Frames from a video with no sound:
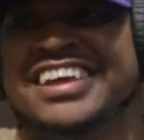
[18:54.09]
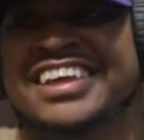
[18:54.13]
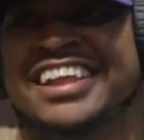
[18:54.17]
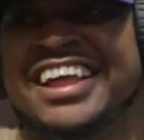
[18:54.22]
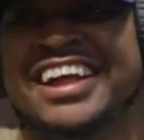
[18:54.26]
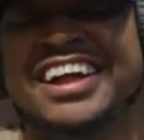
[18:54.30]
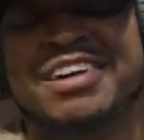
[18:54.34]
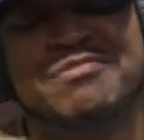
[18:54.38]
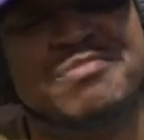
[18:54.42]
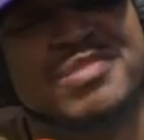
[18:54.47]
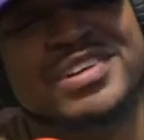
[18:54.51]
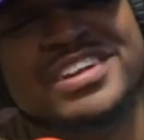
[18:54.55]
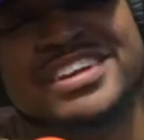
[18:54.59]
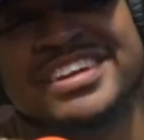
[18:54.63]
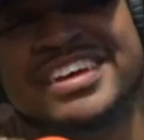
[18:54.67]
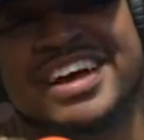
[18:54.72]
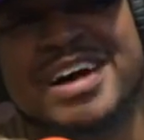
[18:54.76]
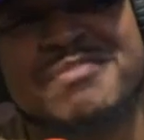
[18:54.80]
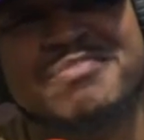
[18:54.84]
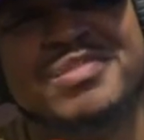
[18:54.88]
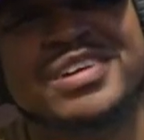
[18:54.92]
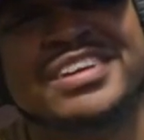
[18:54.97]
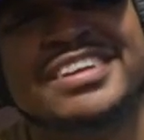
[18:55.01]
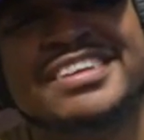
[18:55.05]
Like
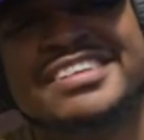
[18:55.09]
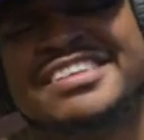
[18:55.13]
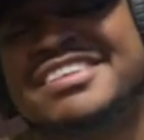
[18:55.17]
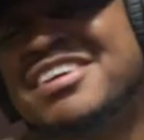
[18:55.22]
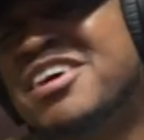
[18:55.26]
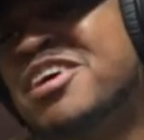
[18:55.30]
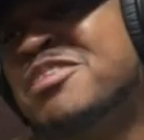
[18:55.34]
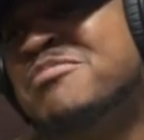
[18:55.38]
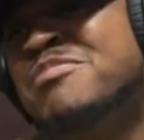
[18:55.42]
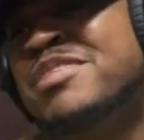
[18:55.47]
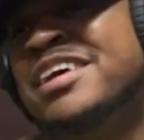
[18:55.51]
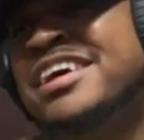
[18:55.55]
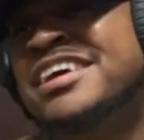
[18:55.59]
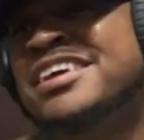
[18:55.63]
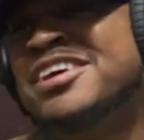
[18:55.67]
I put in the song, man.